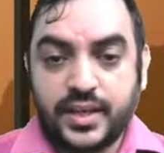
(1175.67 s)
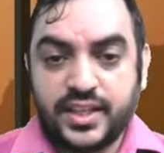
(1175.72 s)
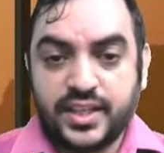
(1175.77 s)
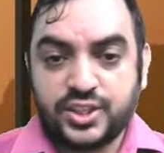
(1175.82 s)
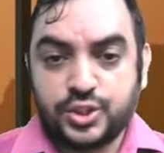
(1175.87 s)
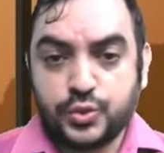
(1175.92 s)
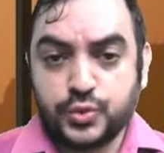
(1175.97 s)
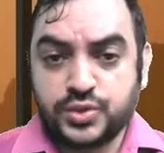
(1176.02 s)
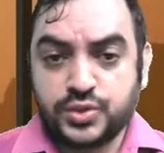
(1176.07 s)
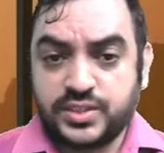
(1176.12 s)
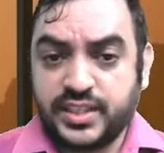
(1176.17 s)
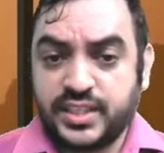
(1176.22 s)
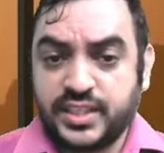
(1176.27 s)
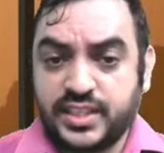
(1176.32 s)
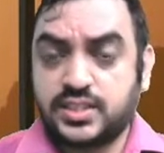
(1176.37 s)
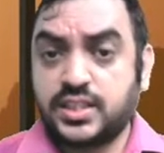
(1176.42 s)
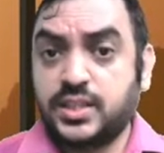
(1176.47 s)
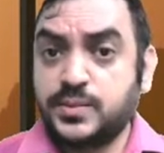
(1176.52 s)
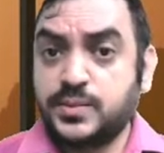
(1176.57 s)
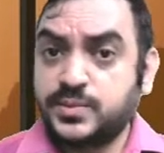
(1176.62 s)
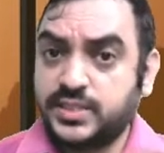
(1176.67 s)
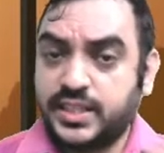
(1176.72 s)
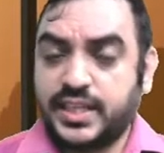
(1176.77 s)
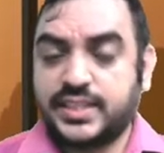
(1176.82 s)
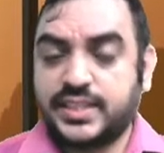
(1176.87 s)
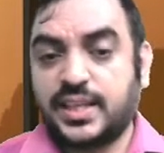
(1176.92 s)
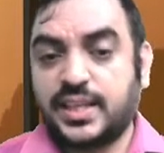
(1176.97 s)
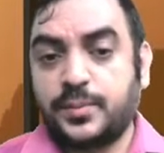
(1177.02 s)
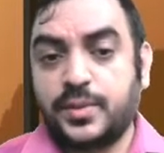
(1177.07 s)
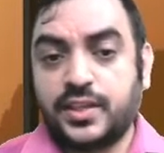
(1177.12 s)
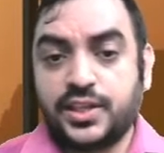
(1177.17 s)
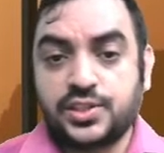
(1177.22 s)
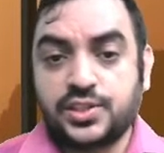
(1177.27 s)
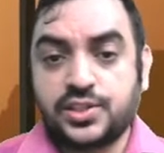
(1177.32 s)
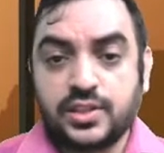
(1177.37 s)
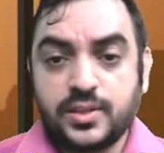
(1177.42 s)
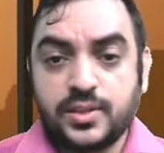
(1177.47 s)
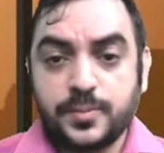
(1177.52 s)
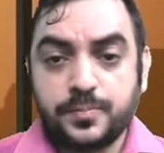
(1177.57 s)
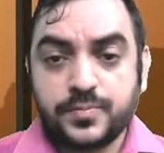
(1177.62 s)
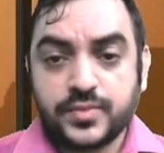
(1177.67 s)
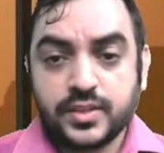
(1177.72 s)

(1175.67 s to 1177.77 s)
Please use these terms in examination.